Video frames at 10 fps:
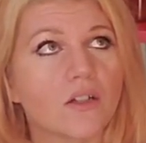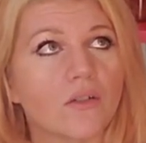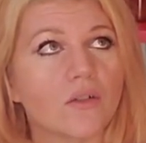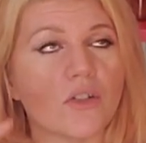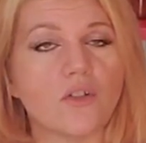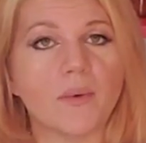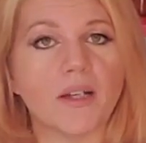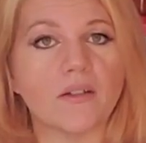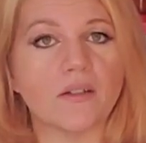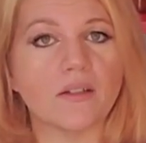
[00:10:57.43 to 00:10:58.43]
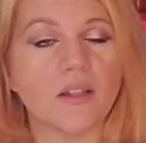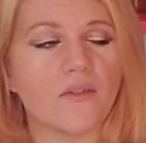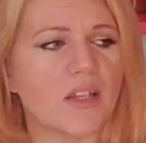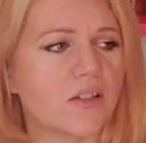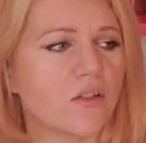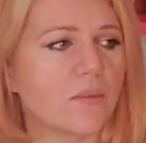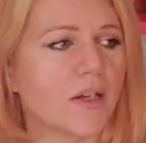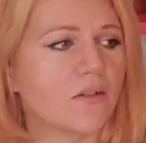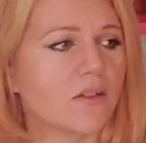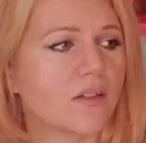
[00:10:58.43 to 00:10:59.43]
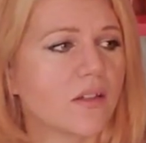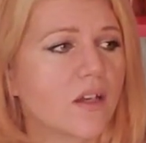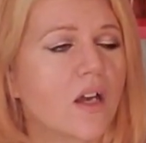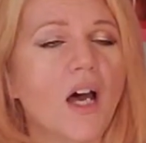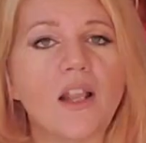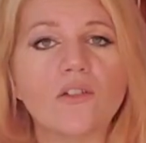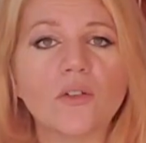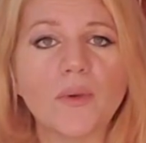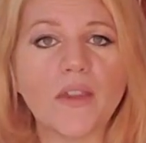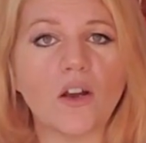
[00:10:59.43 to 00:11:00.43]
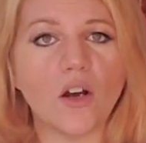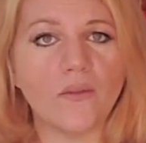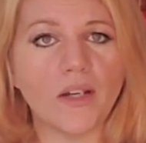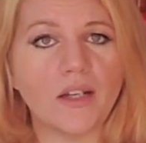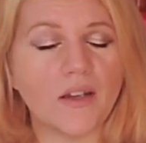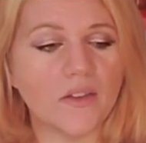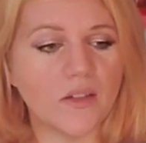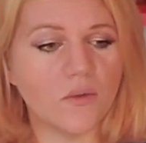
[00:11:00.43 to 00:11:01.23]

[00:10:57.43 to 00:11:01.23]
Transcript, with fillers: Or two pounds. I've gained two pounds. I don't know where they are right now, the two